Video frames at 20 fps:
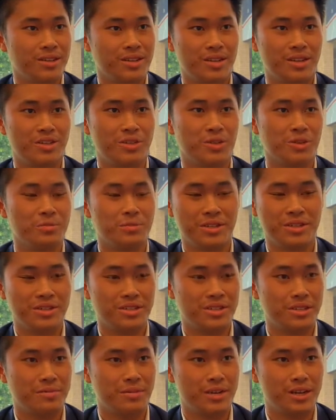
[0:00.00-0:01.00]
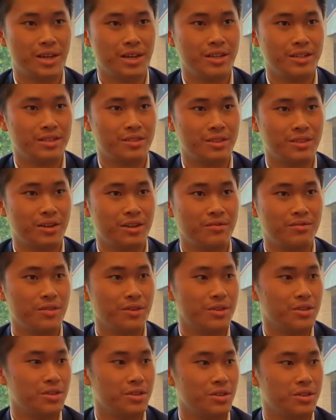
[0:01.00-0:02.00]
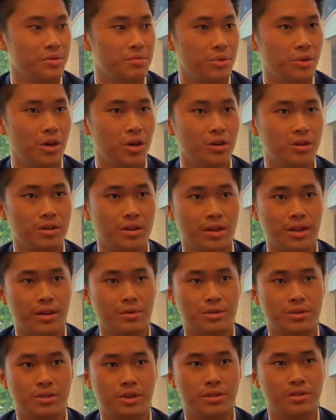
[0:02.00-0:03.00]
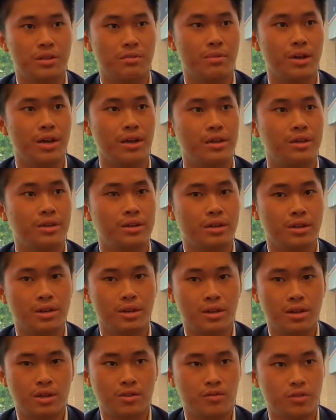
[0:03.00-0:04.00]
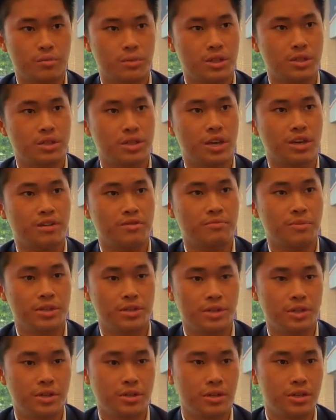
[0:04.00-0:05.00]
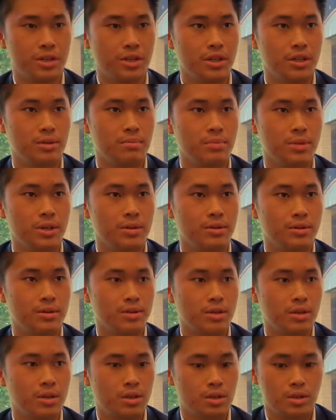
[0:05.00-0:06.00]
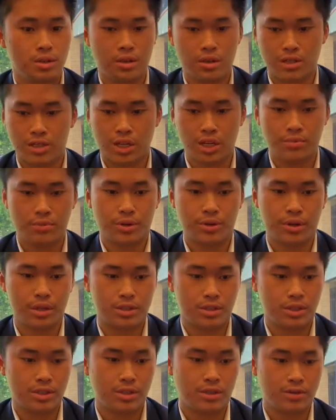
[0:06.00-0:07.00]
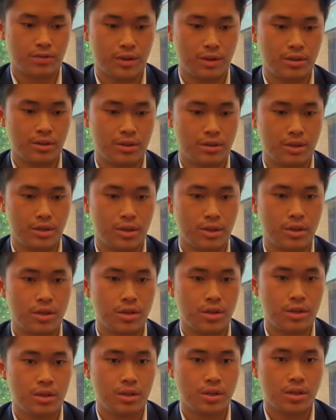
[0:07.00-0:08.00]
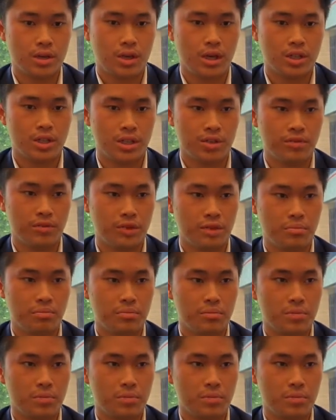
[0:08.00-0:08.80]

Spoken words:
it's all a bit intimidating, so you don't feel as though you belong. And that was certainly me from the start of my journey here. But, you know, as time progressed, I just felt as though I definitely